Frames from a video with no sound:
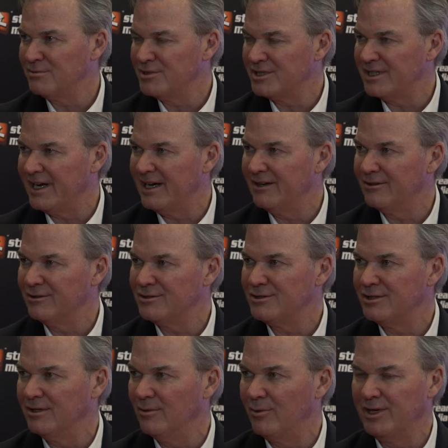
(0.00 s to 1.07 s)
some
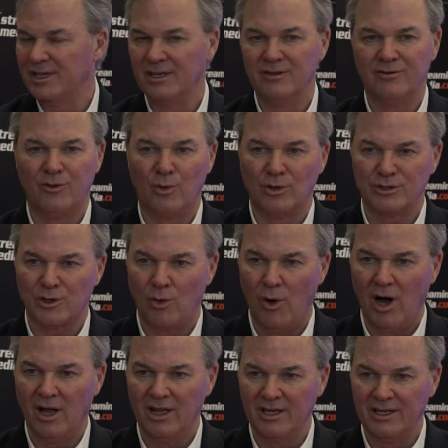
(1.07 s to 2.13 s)
standards that we can enforce
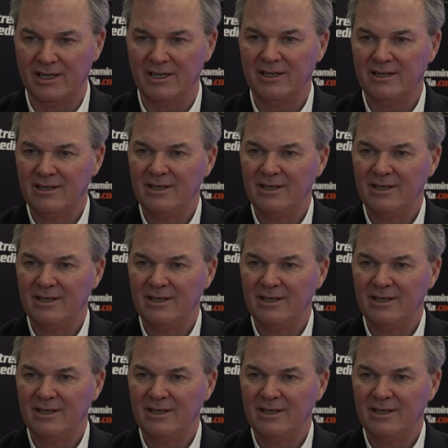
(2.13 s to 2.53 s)
quality